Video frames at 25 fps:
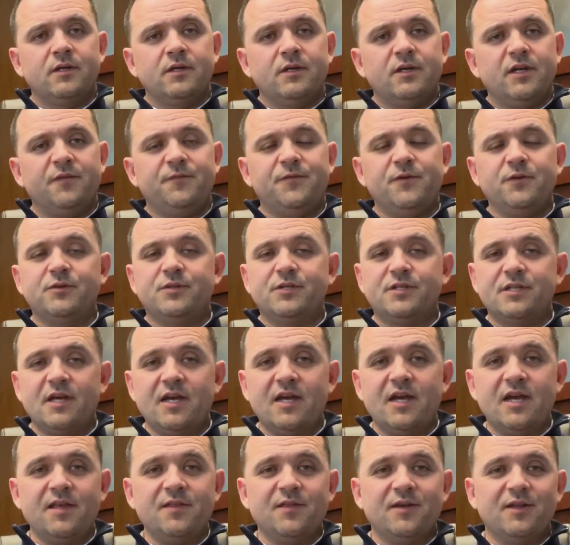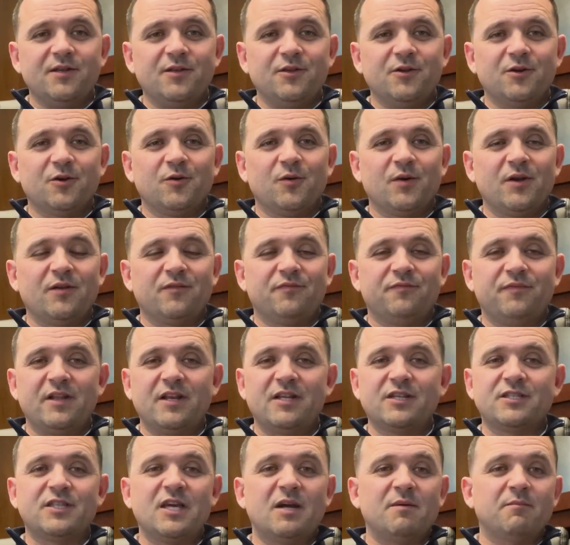If you say that you're going to
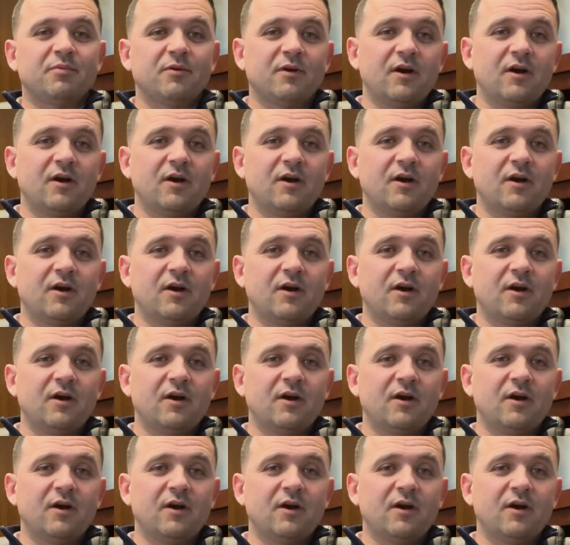finish that